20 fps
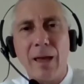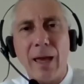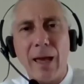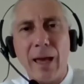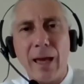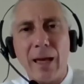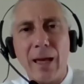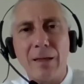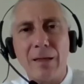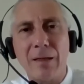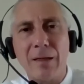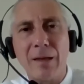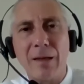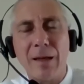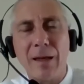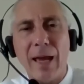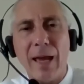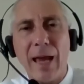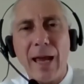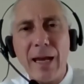And
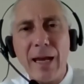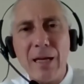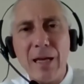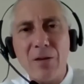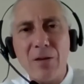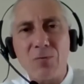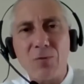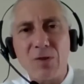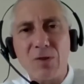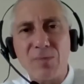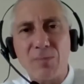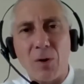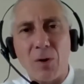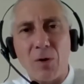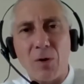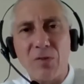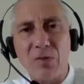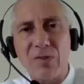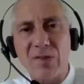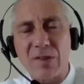any
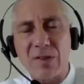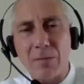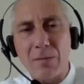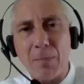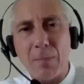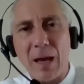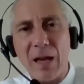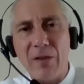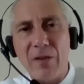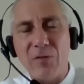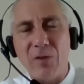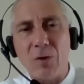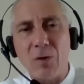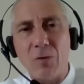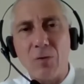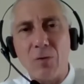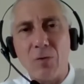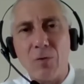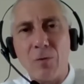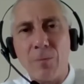response, in my
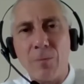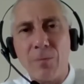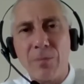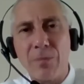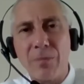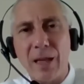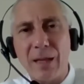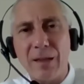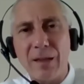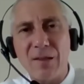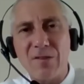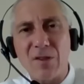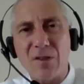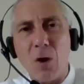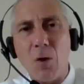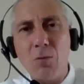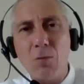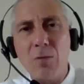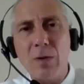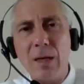view, that is
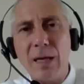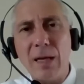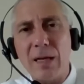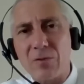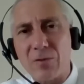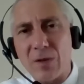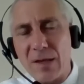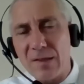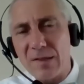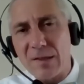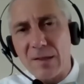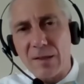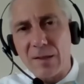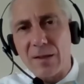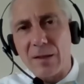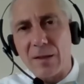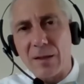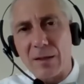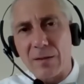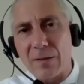only
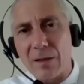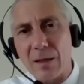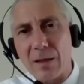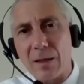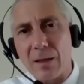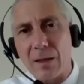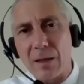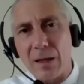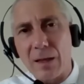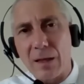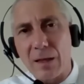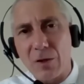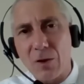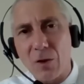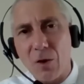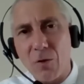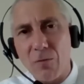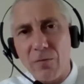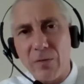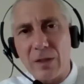addressing the
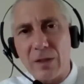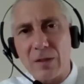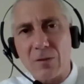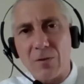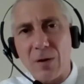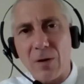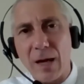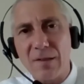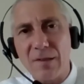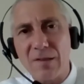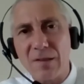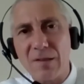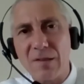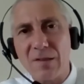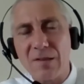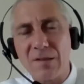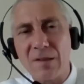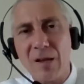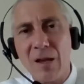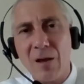COVID
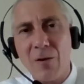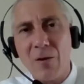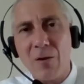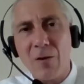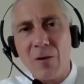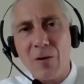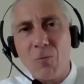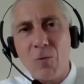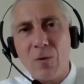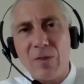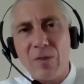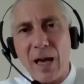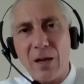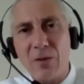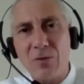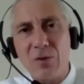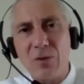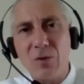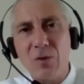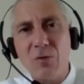crisis
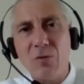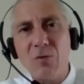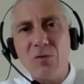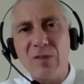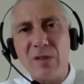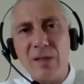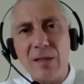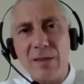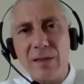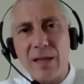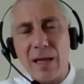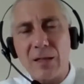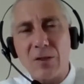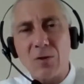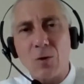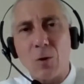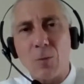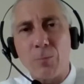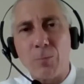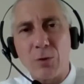without using that
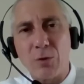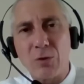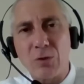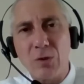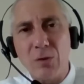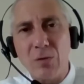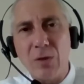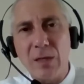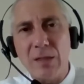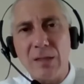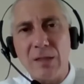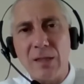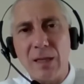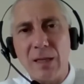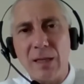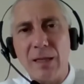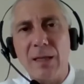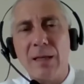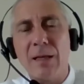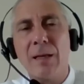
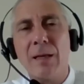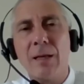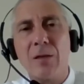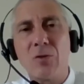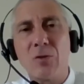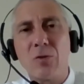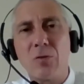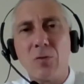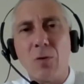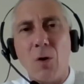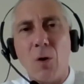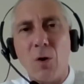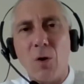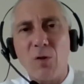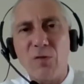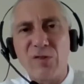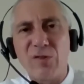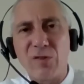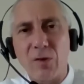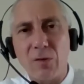opportunity to
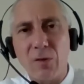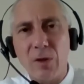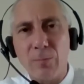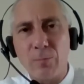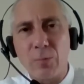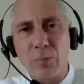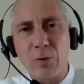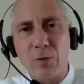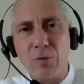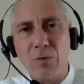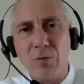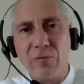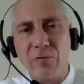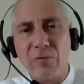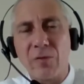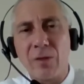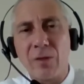also improve